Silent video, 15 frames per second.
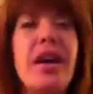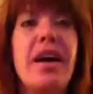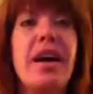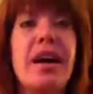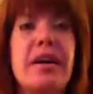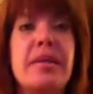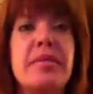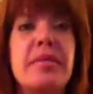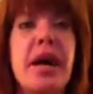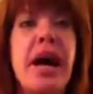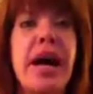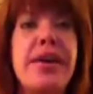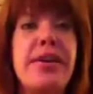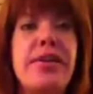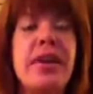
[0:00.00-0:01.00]

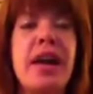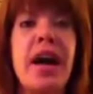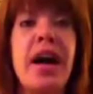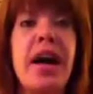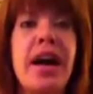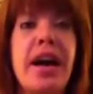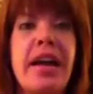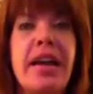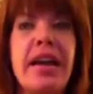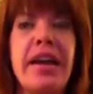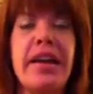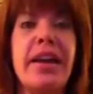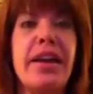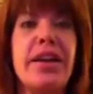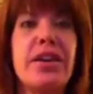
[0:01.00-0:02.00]
I do not
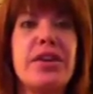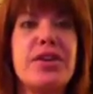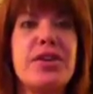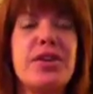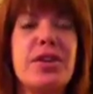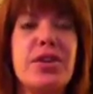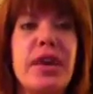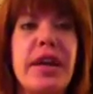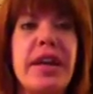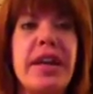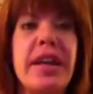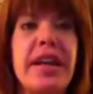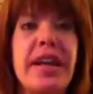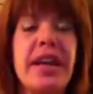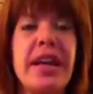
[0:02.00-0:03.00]
adhere to
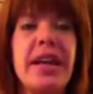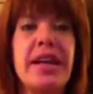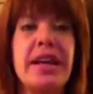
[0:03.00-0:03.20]
any